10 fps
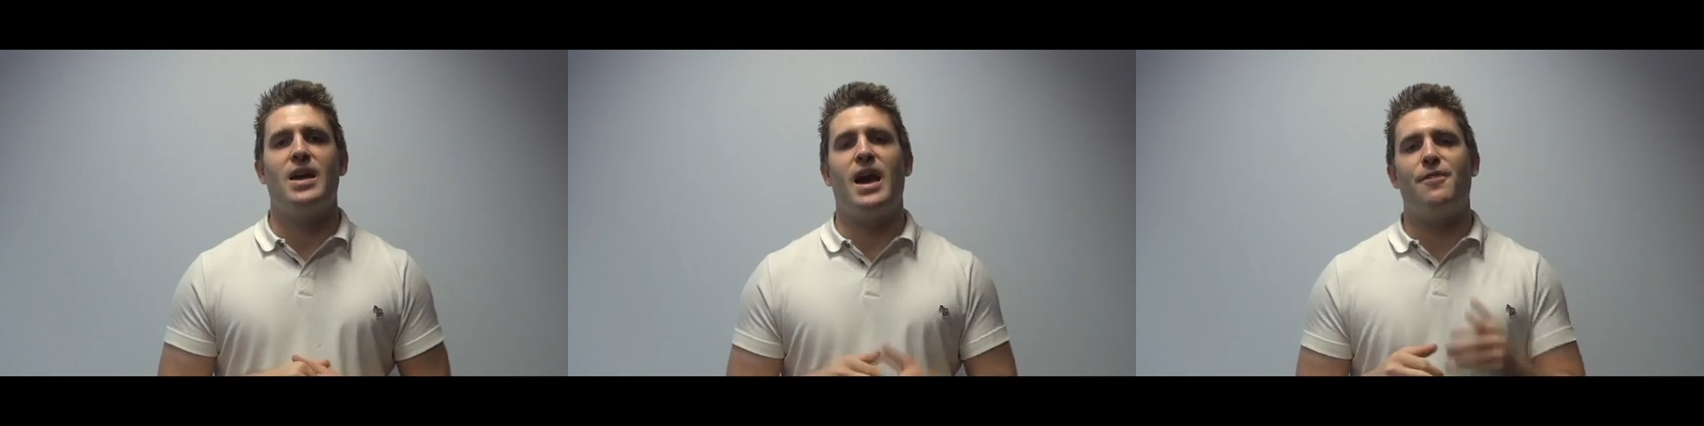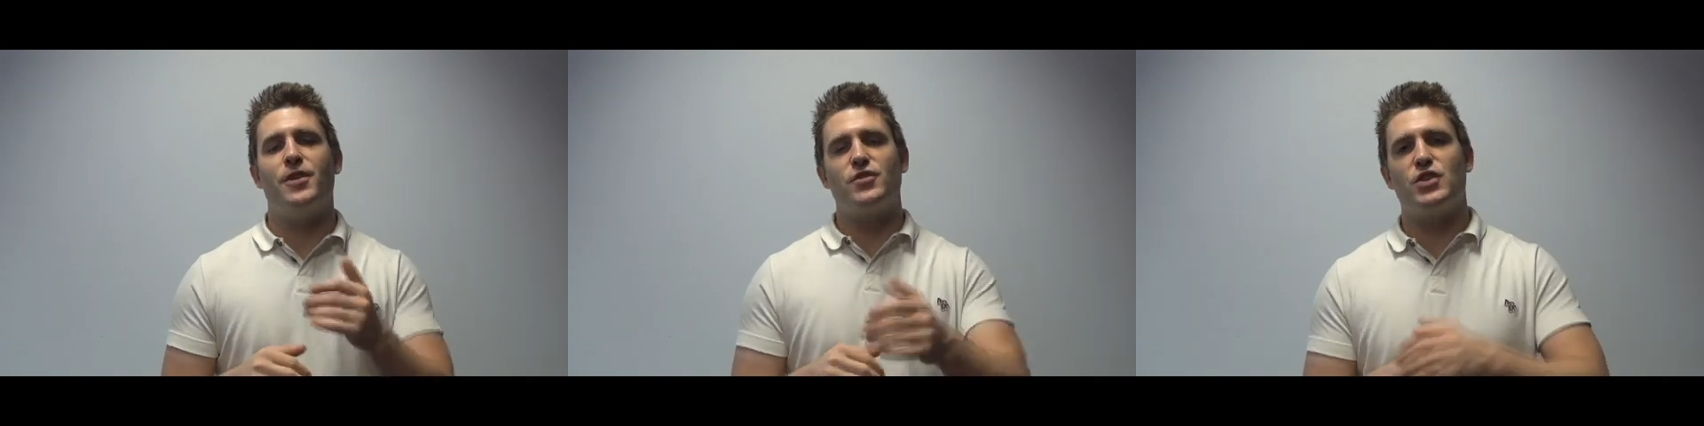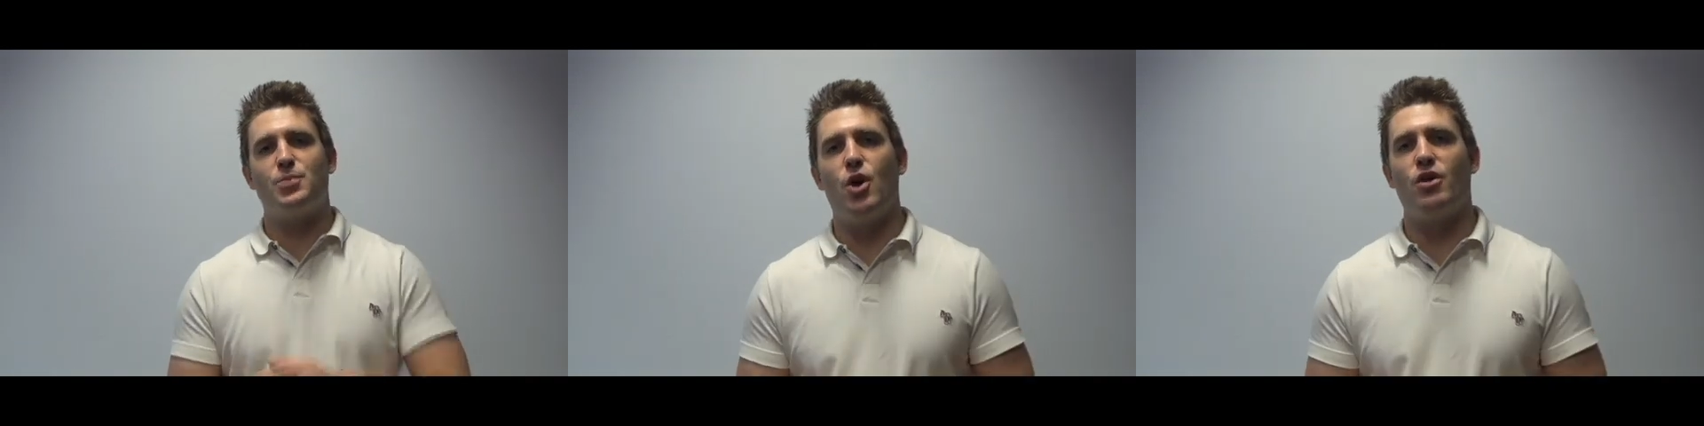Uh, First
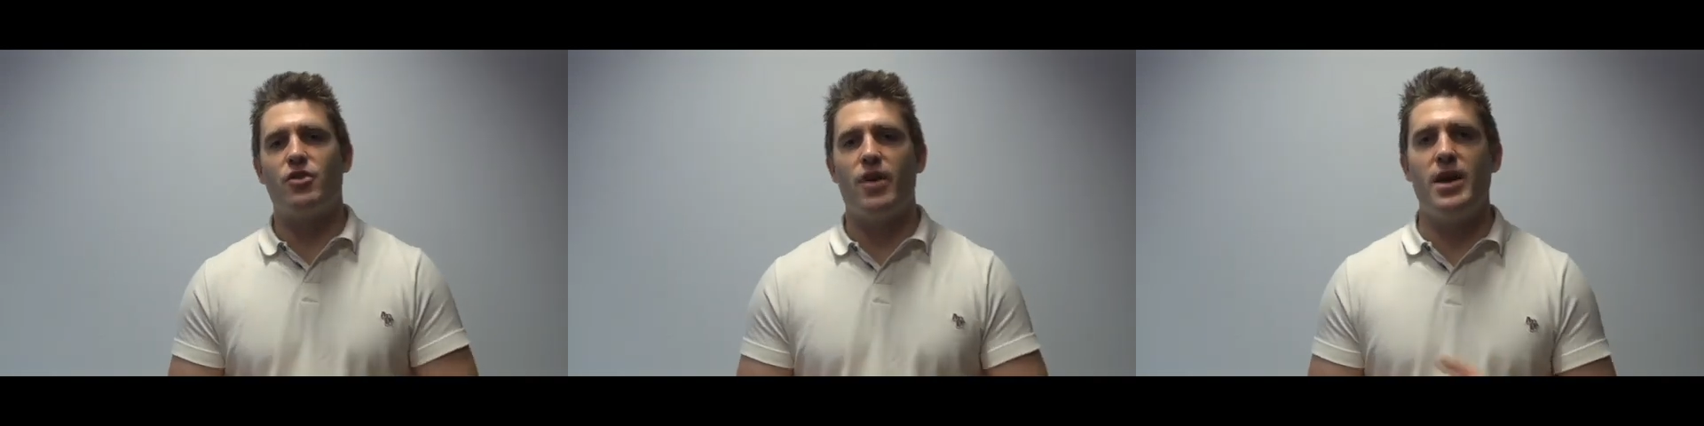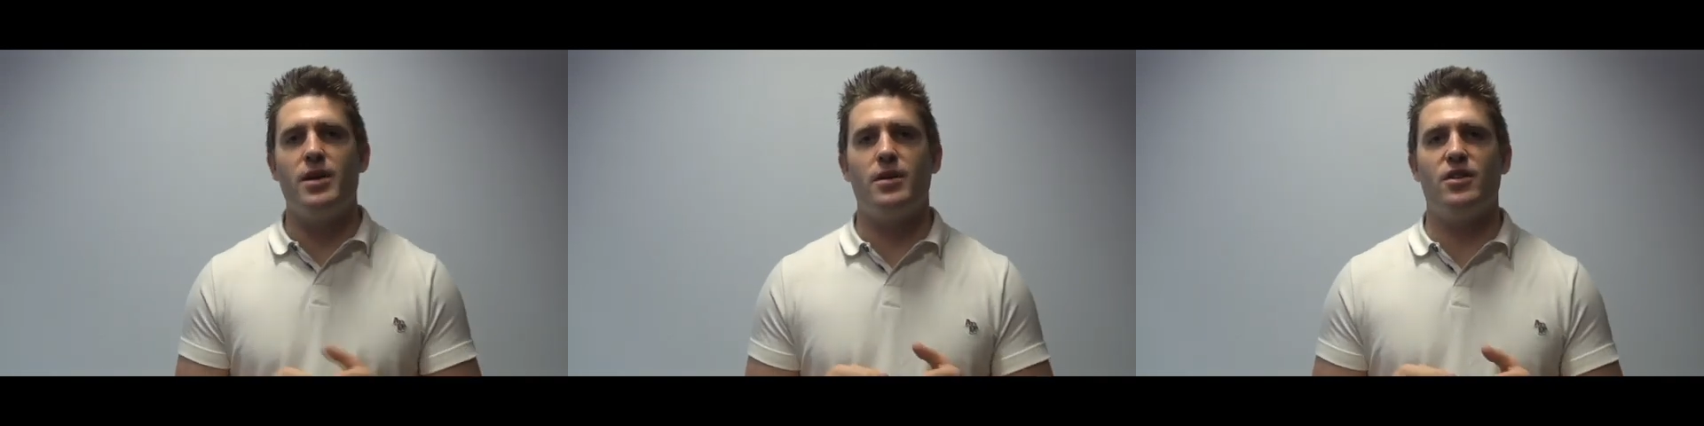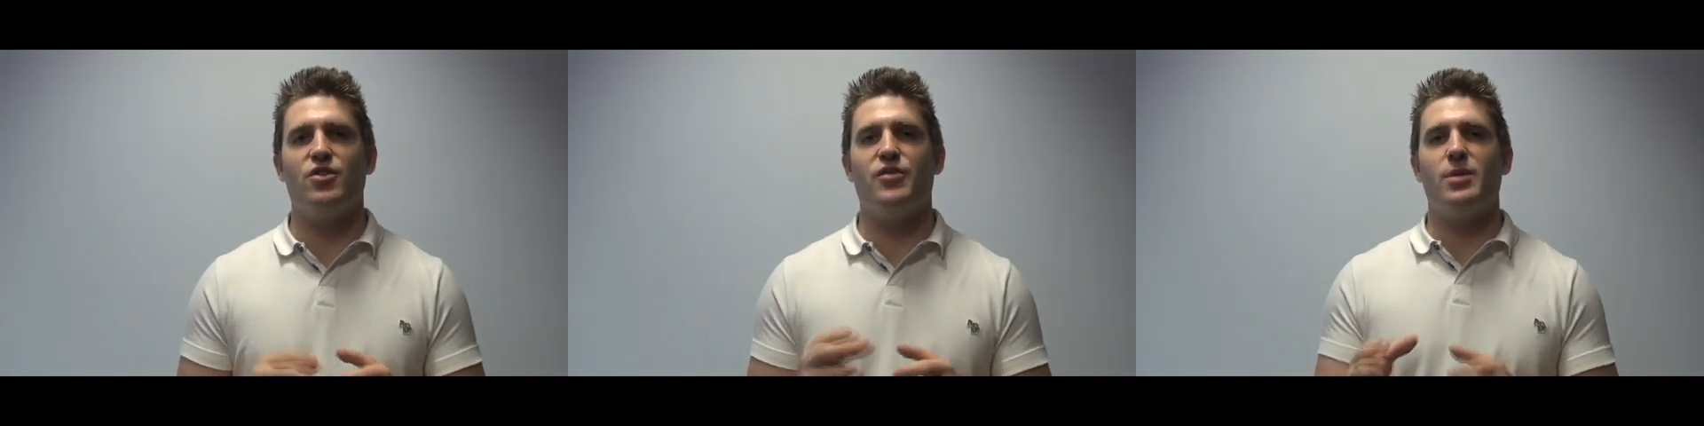for Sport are a
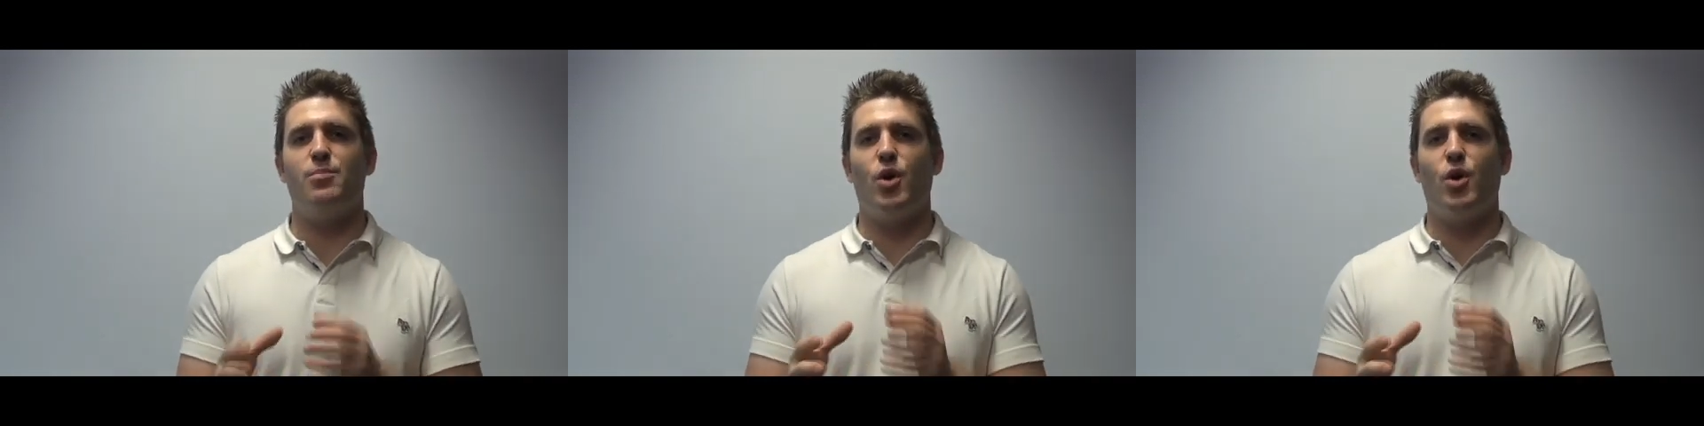great governing